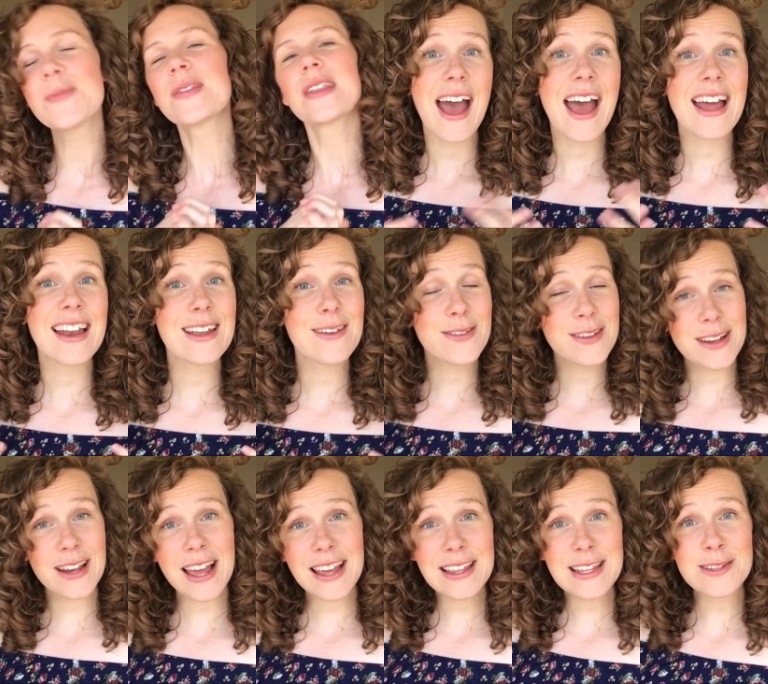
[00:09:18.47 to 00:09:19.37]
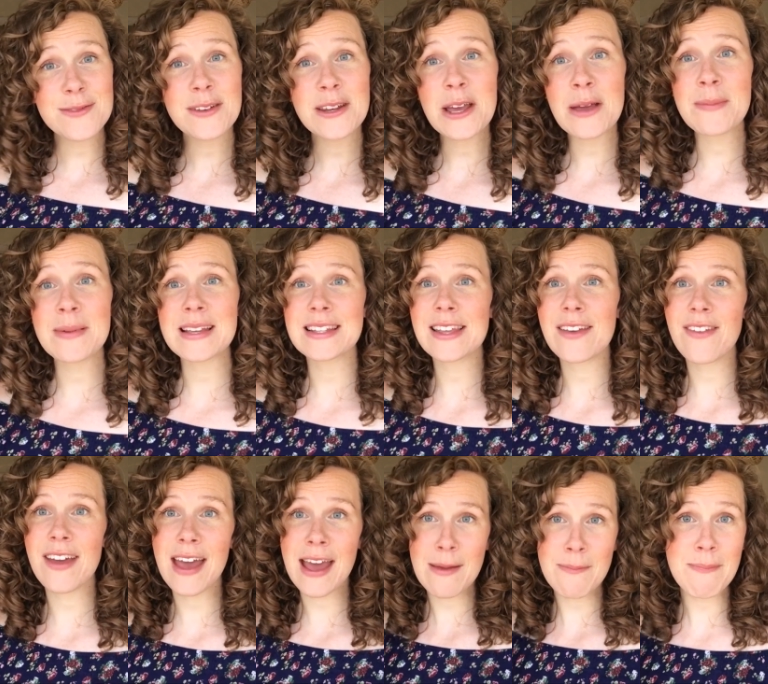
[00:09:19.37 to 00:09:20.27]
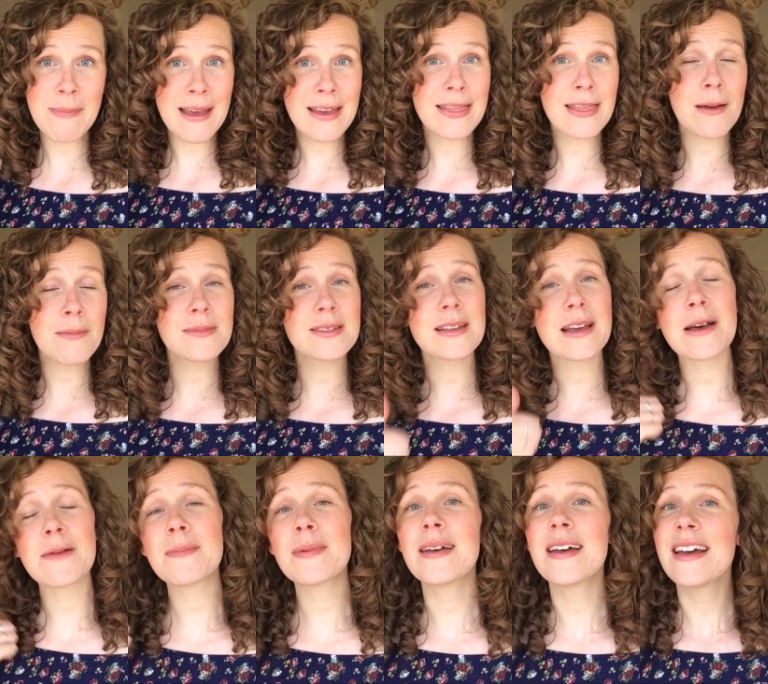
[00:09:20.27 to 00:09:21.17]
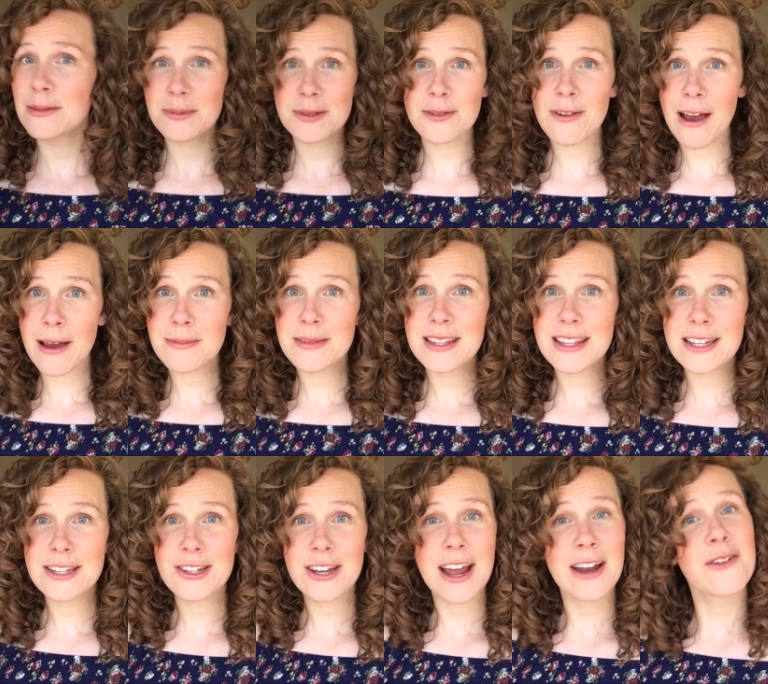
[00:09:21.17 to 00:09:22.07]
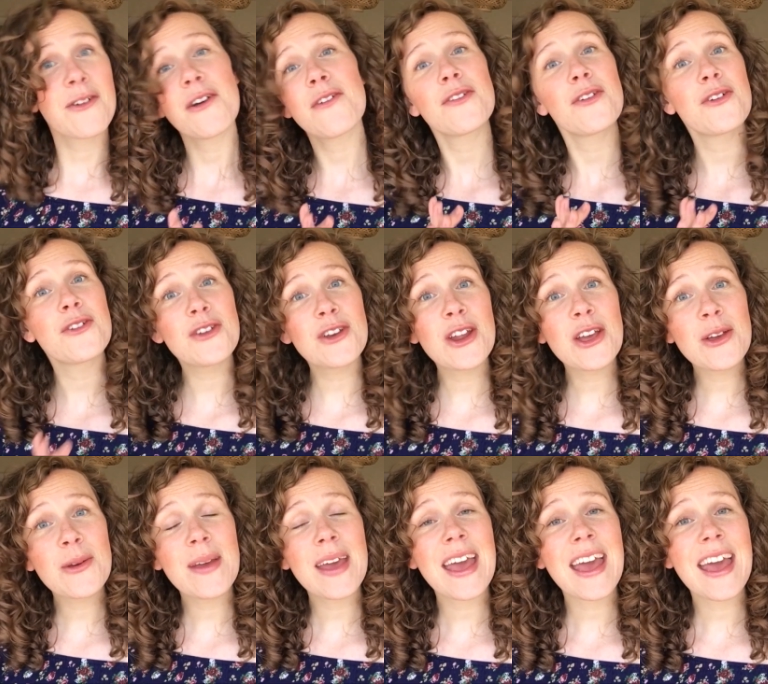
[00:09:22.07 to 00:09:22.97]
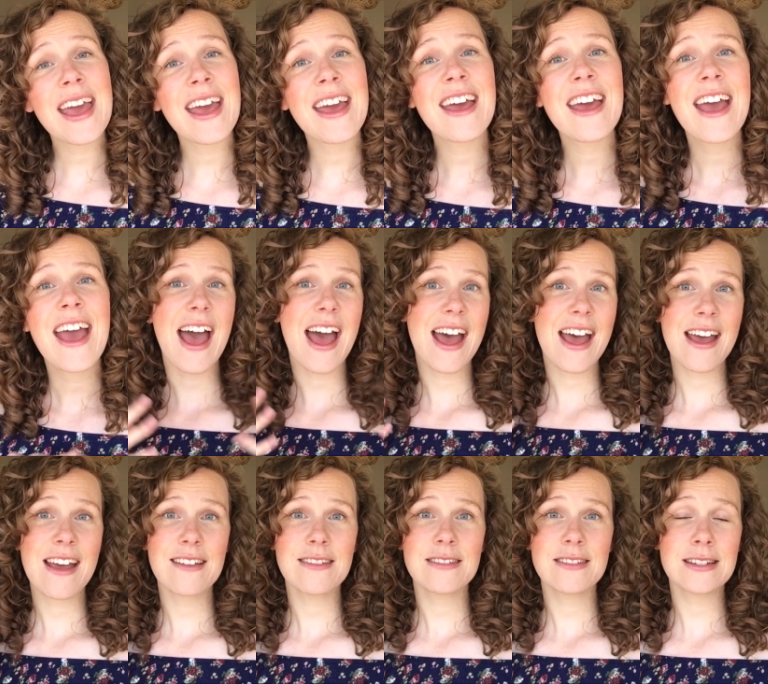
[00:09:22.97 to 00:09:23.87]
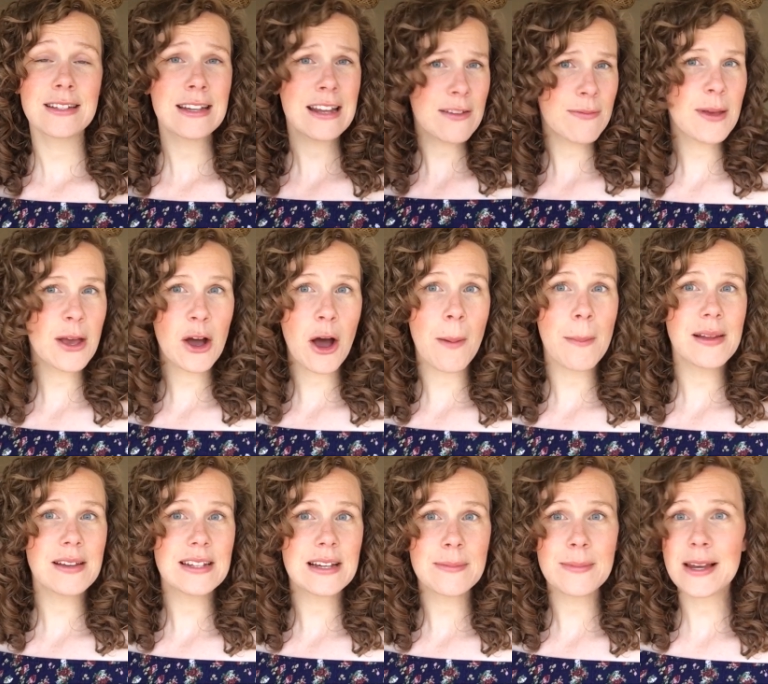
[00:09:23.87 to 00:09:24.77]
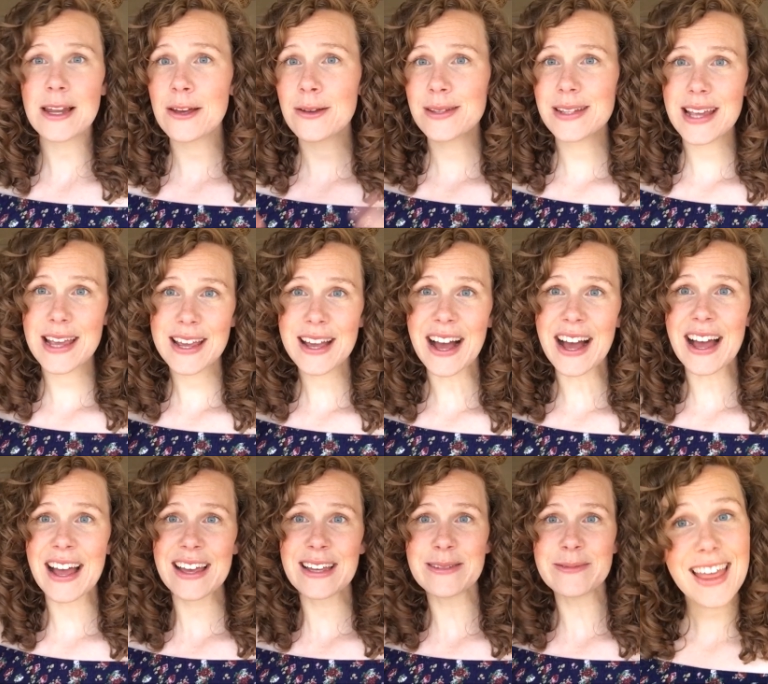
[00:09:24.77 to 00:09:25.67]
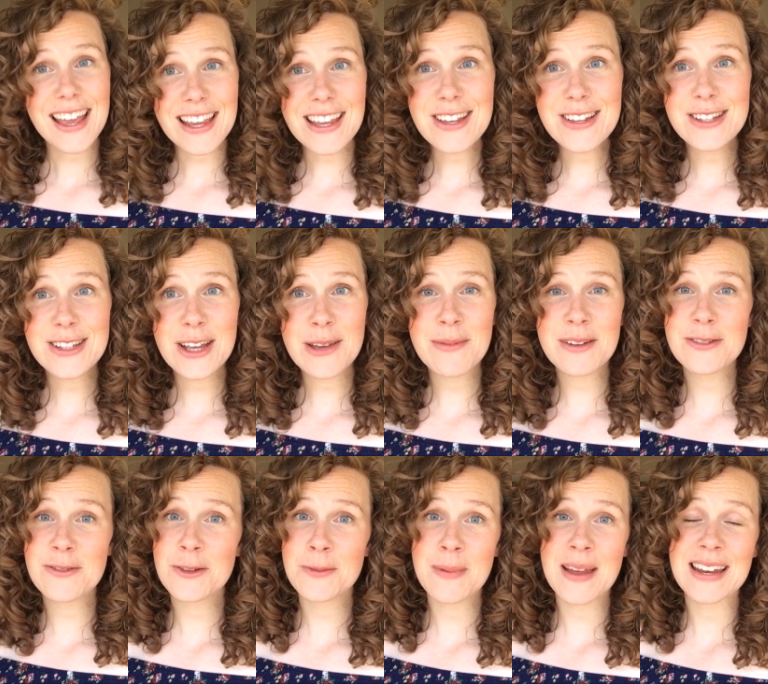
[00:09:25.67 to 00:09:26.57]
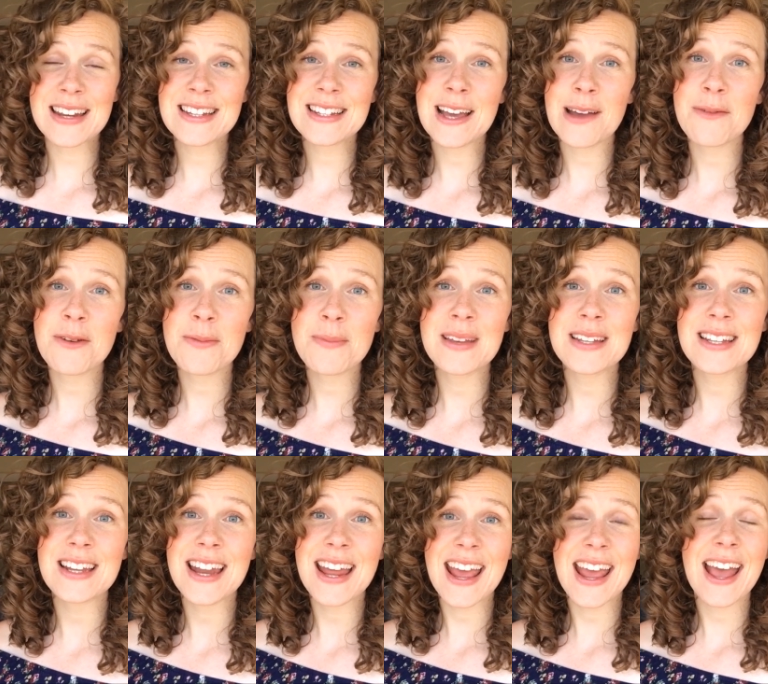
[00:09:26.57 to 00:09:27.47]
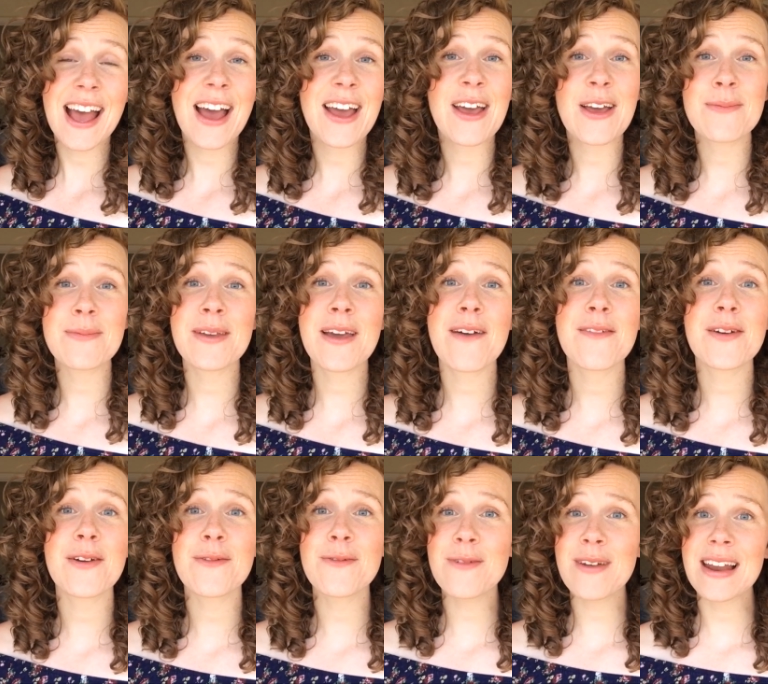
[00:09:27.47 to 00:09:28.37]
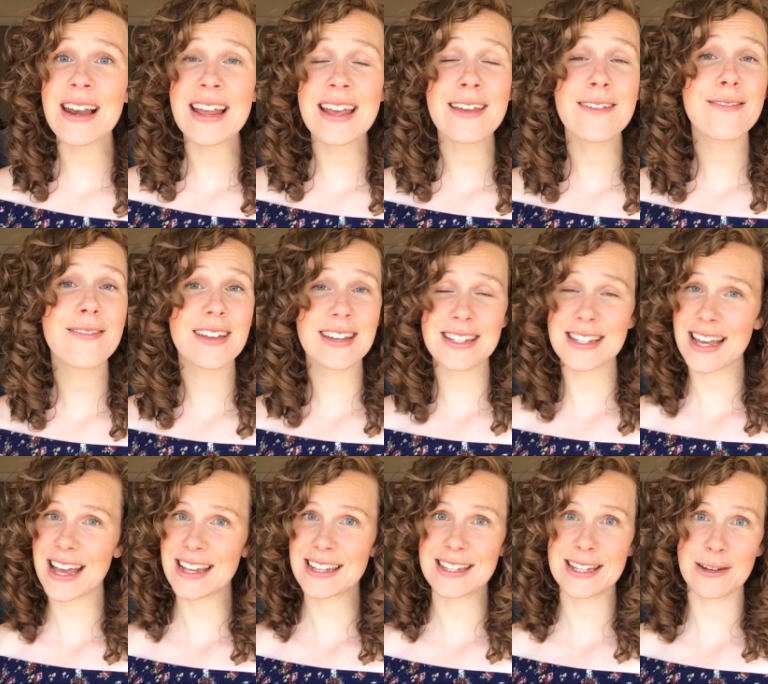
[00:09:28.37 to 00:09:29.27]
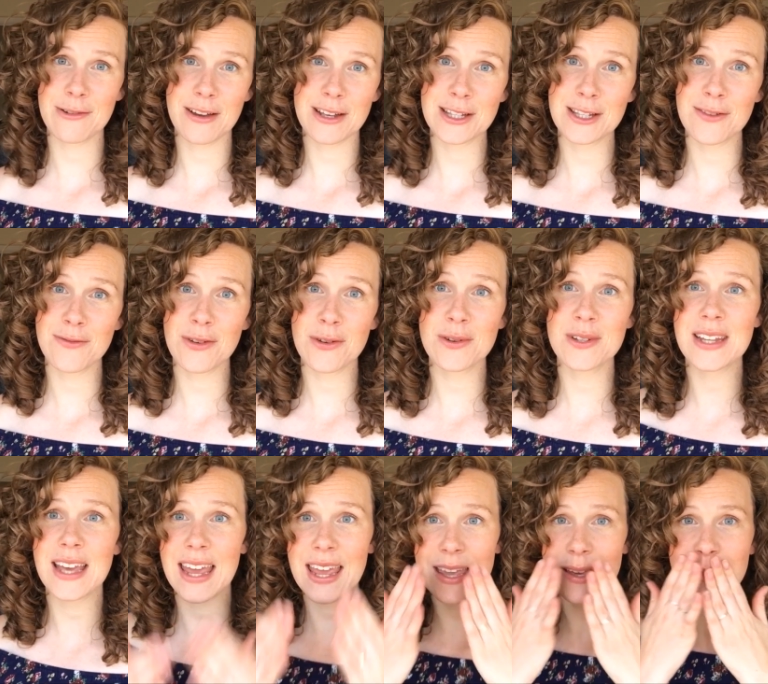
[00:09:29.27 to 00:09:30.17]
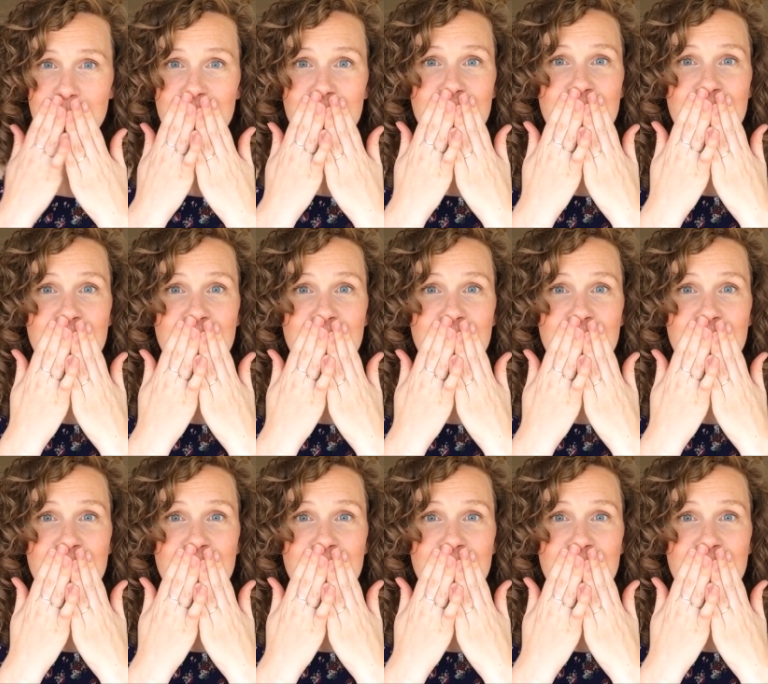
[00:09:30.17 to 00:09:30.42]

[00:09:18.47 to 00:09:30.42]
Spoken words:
And if you like this video, please give it a big thumbs up, subscribe to this channel if you're new here, and leave me a comment down below saying hi. Thank you so much for spending time with me today. I hope you have a really fantastic rest of your day.